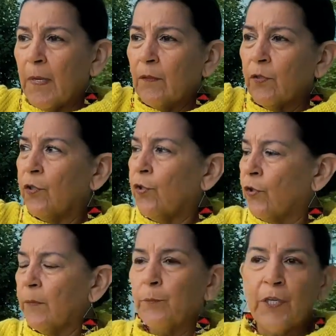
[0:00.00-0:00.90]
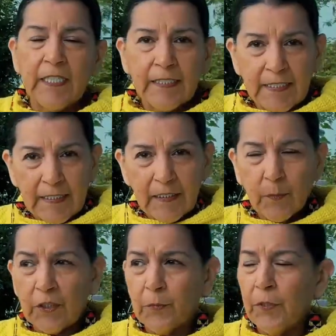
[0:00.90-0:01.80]
mountain goat horn
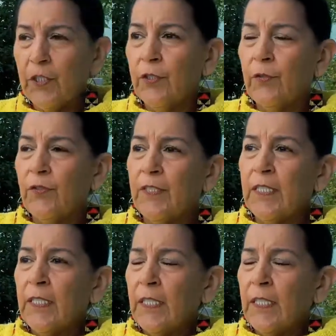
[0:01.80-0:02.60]
bracelets, which were used